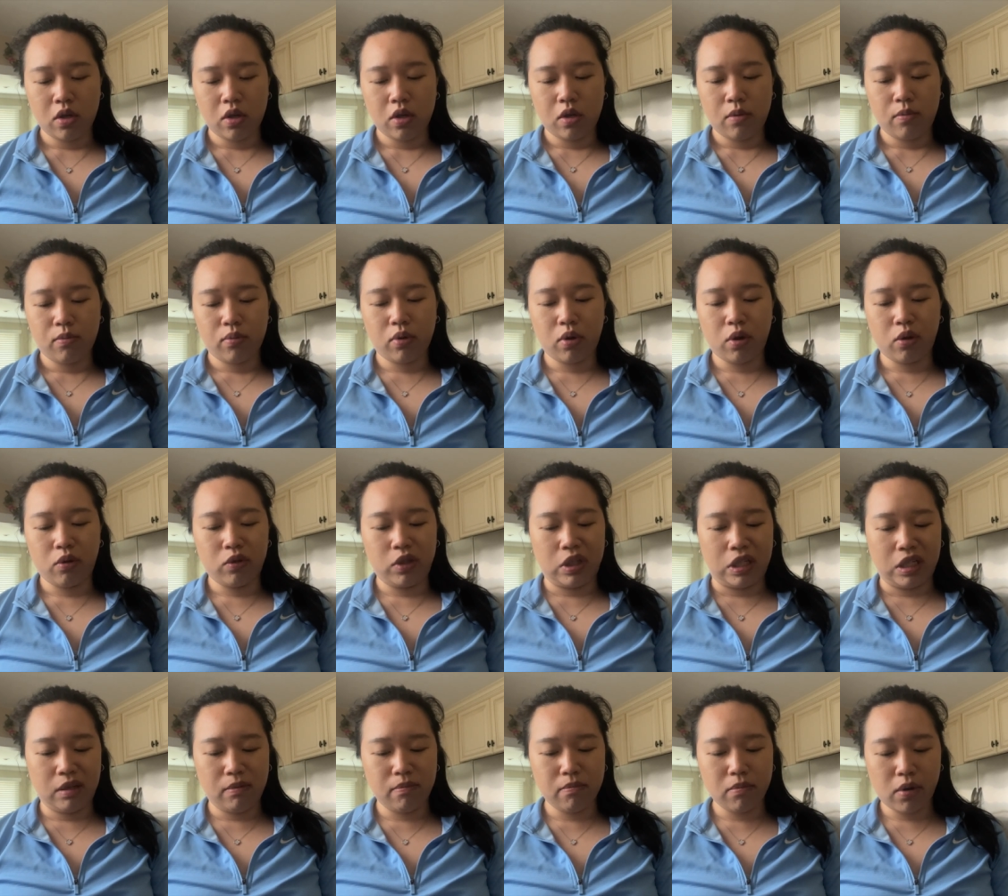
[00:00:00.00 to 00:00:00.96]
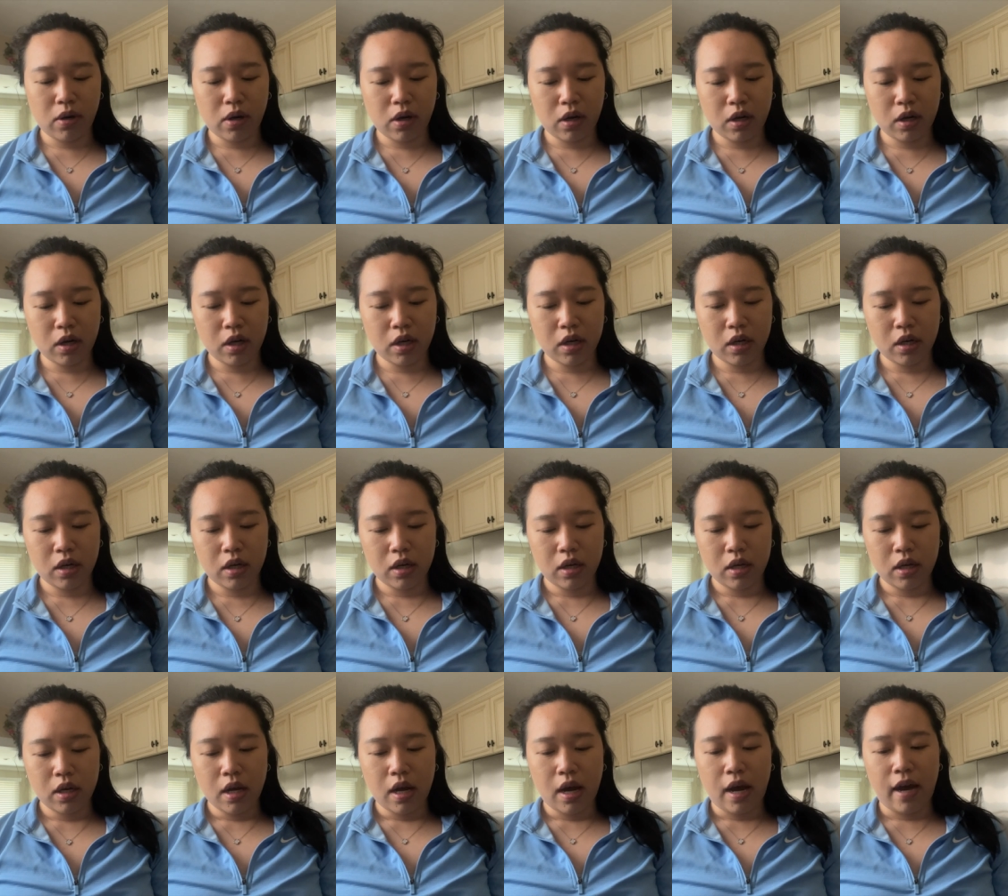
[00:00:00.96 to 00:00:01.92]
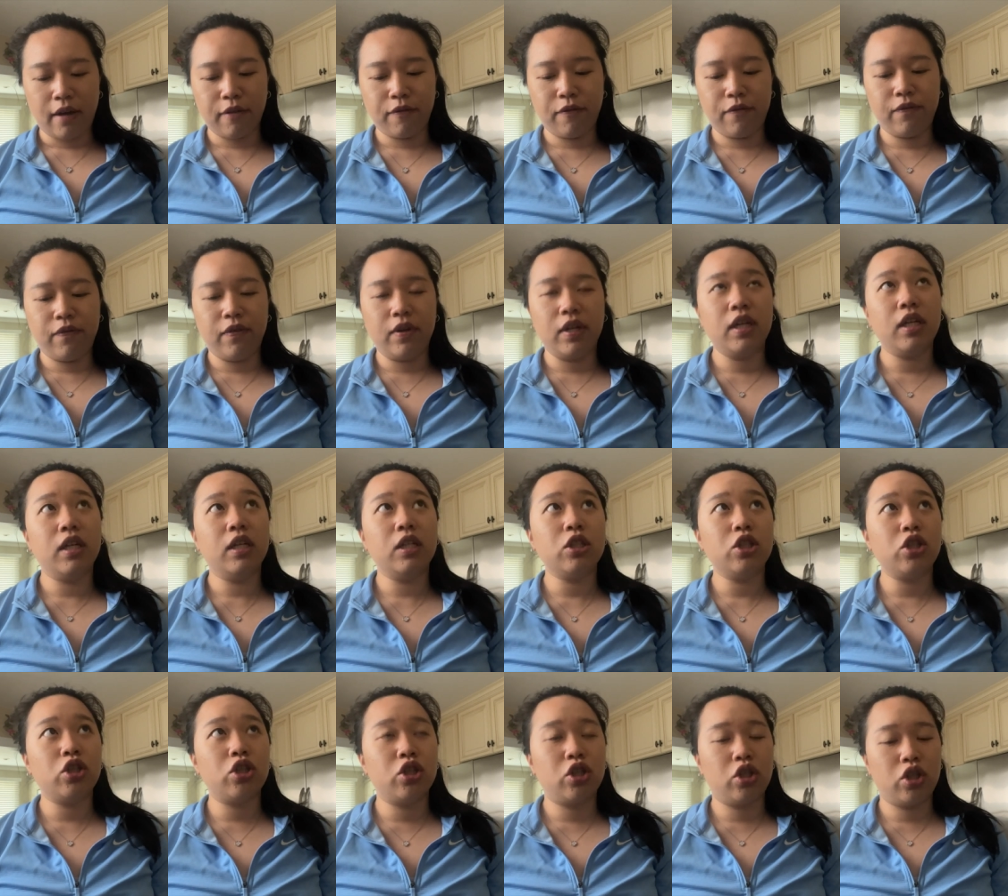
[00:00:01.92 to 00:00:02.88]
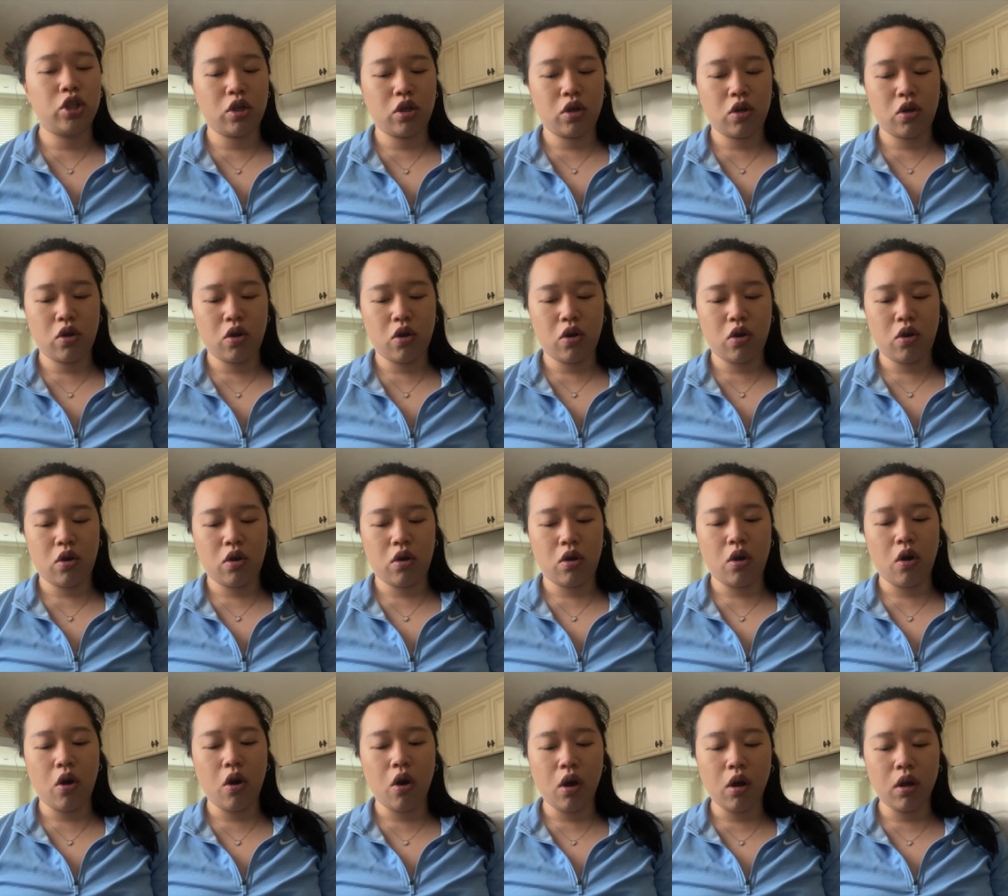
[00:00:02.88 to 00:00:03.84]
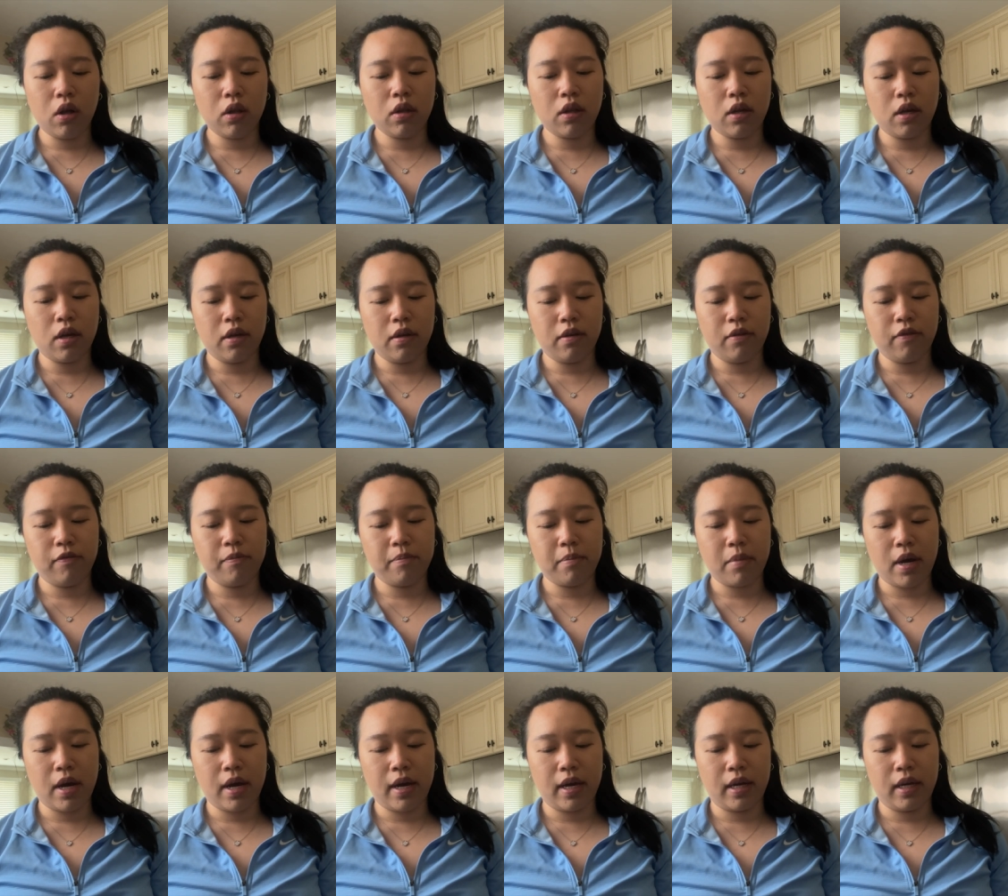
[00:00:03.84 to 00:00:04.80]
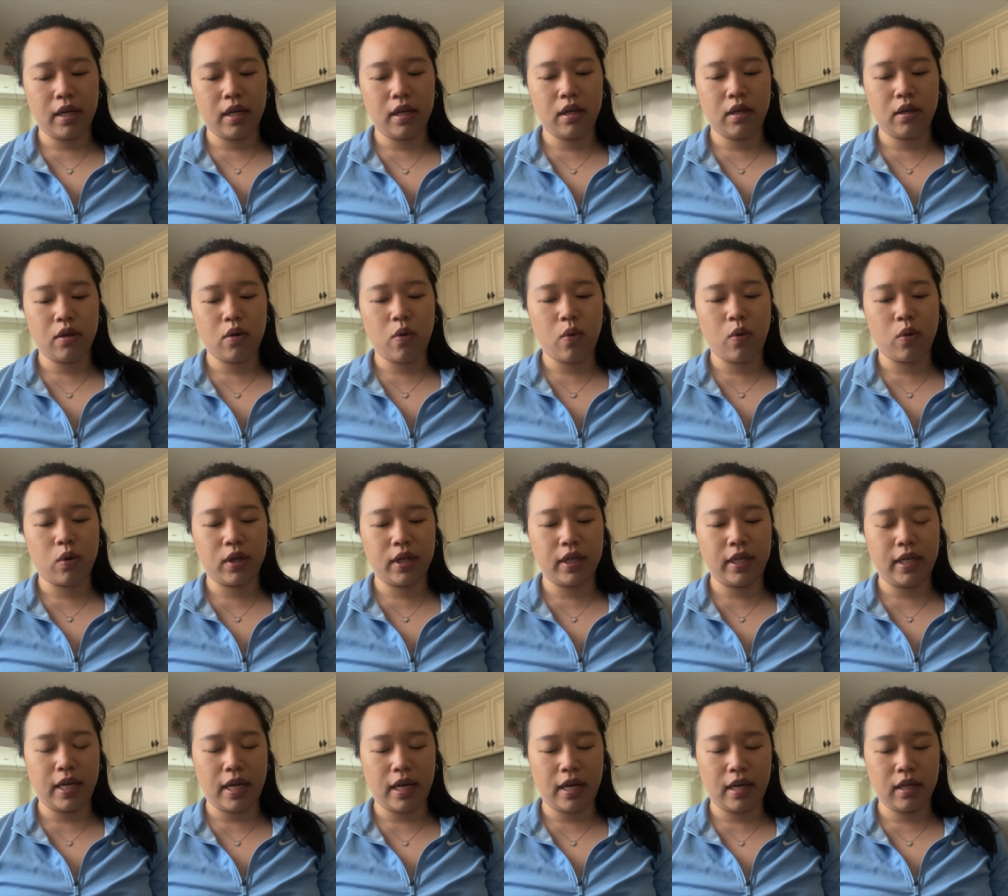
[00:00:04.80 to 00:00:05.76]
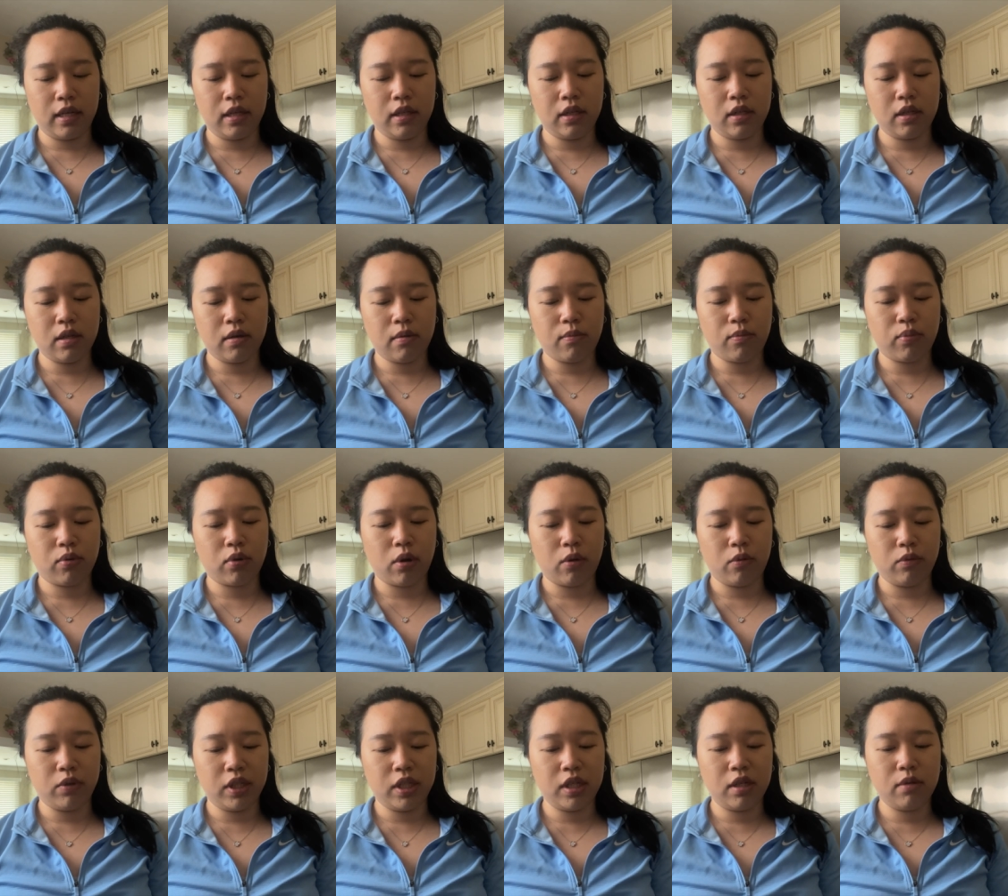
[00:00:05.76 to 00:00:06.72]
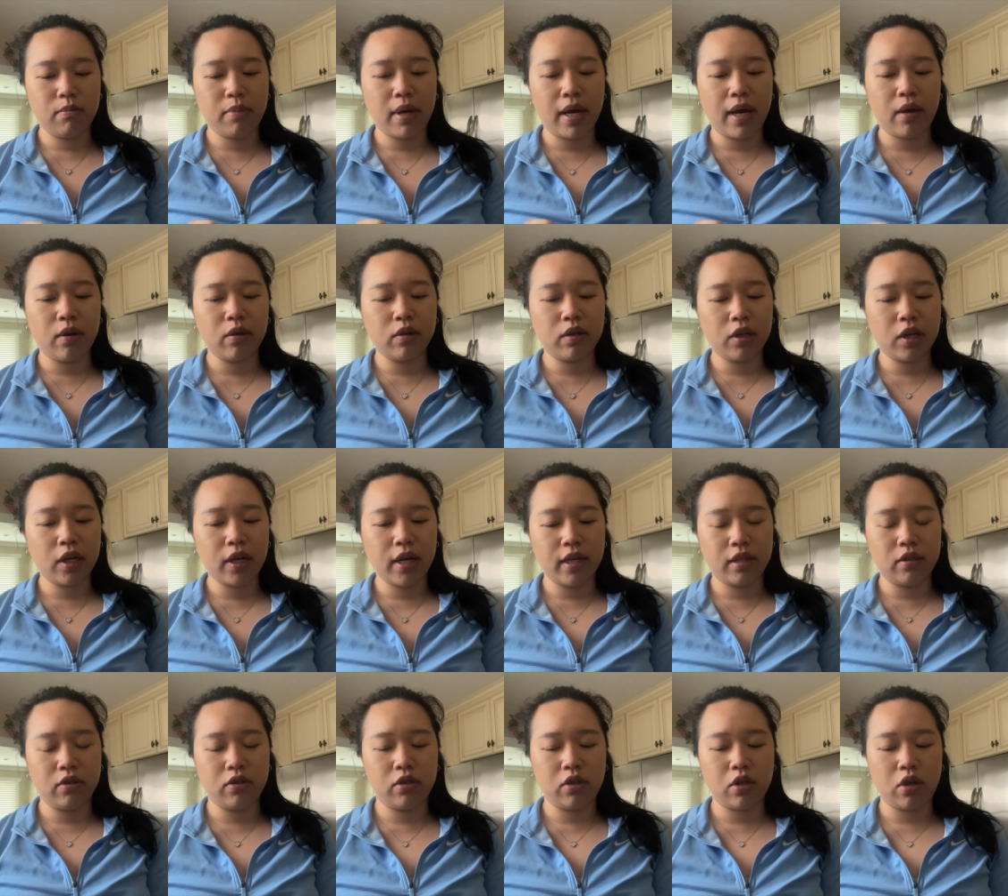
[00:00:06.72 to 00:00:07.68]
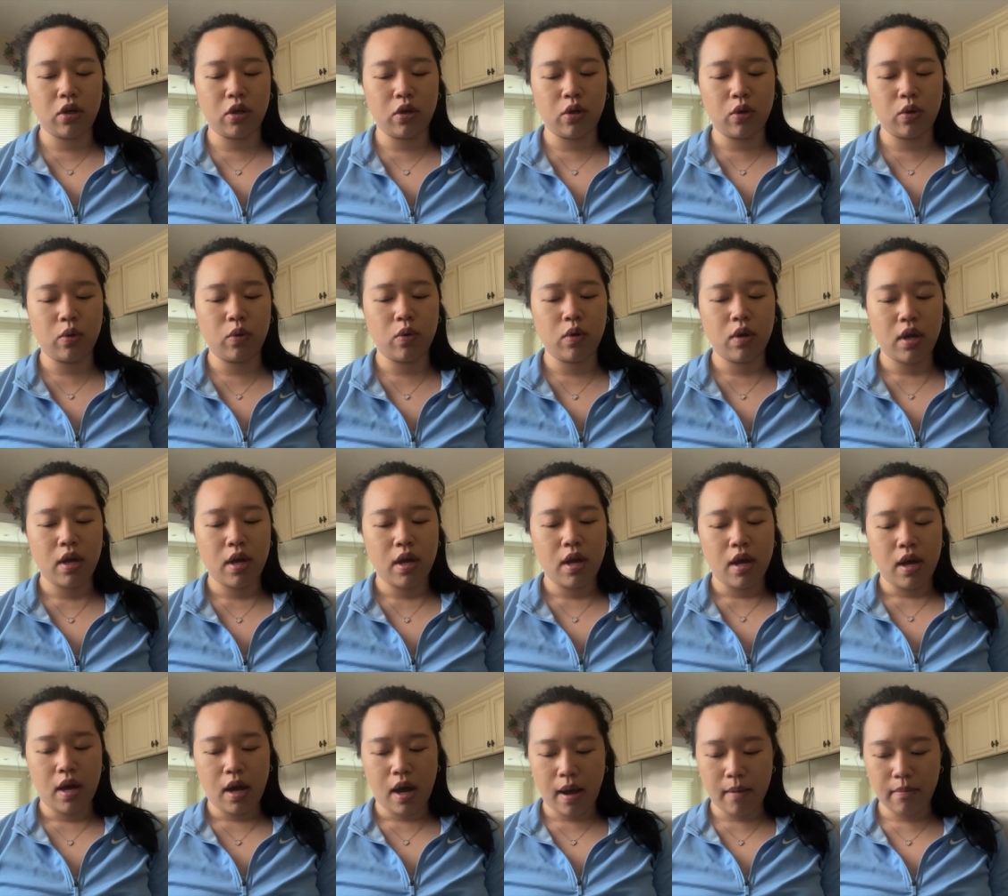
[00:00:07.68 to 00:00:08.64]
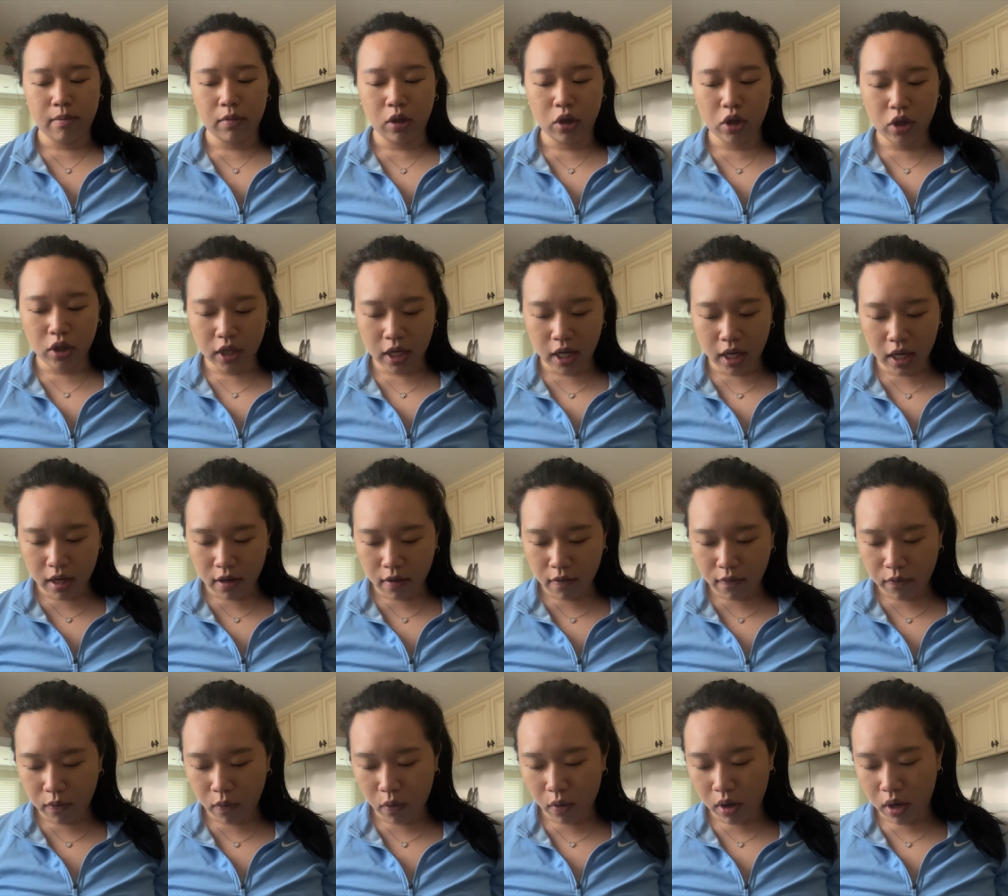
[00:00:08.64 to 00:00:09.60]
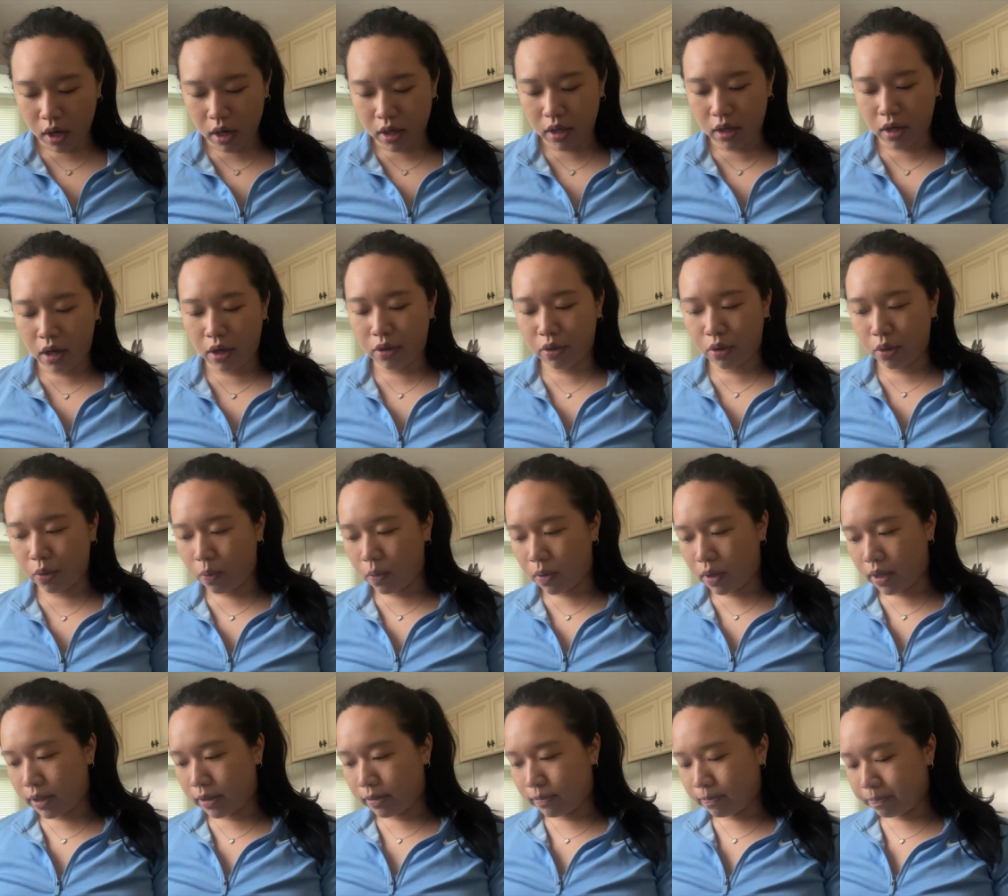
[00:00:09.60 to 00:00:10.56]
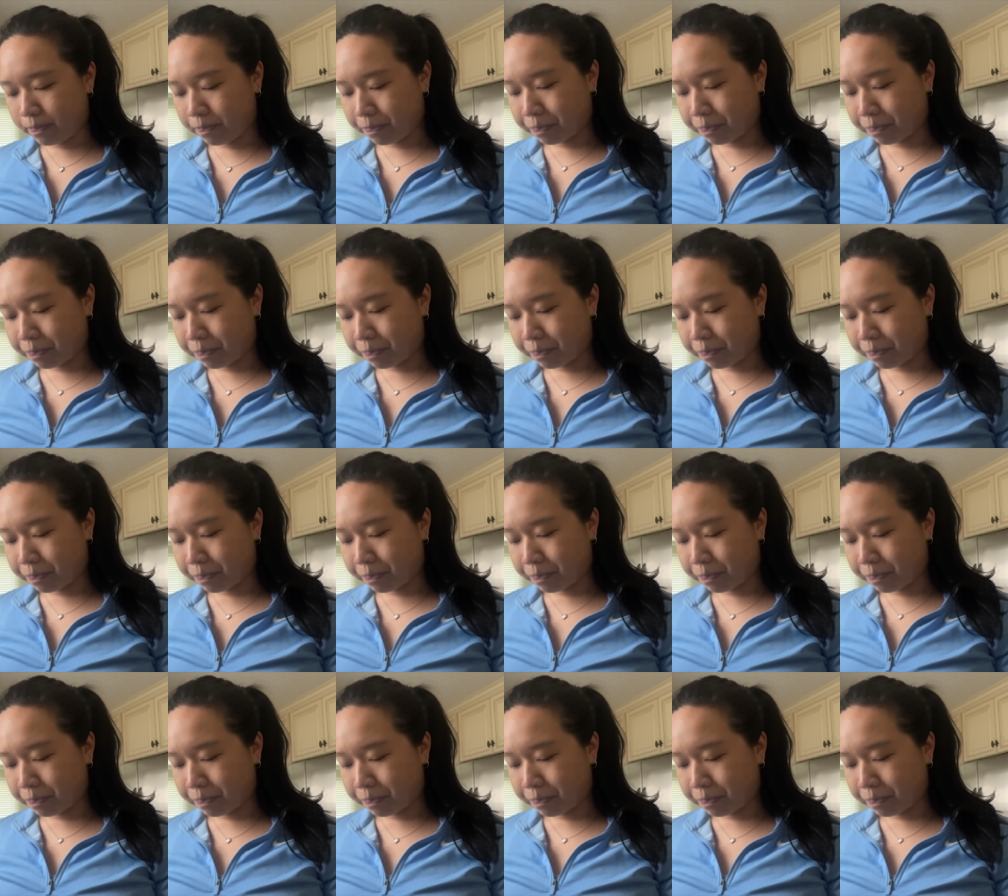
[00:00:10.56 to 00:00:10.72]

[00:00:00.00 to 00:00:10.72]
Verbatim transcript: protein bar. I finished all of my Orgain protein powder and so I'm looking for another one